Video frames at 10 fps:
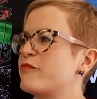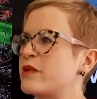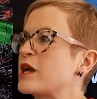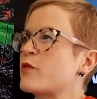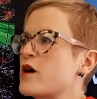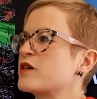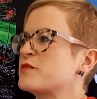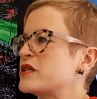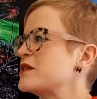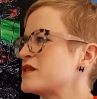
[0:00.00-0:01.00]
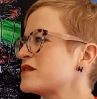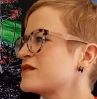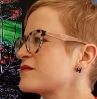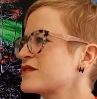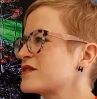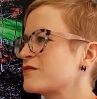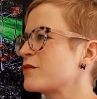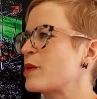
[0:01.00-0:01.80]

being welcomed into a